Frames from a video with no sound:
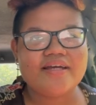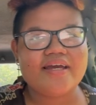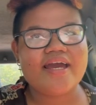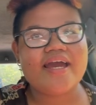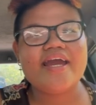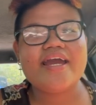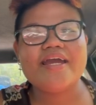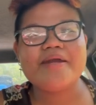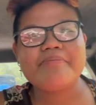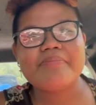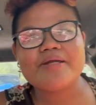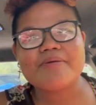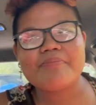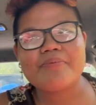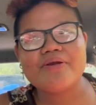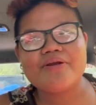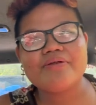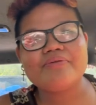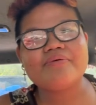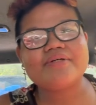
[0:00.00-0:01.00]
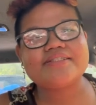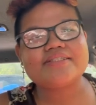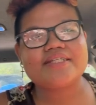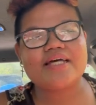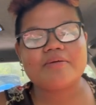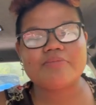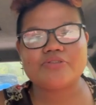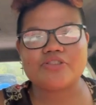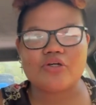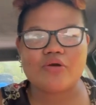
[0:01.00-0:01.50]
hey Big Bird, what's
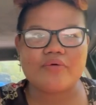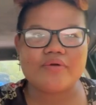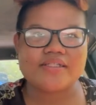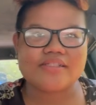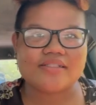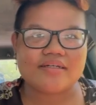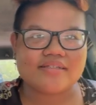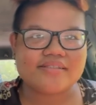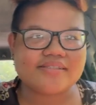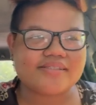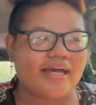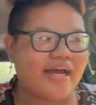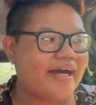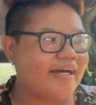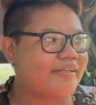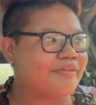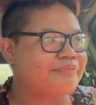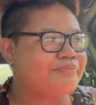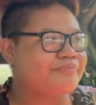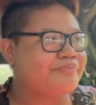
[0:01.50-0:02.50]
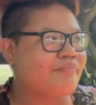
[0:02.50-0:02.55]
up? She always does that.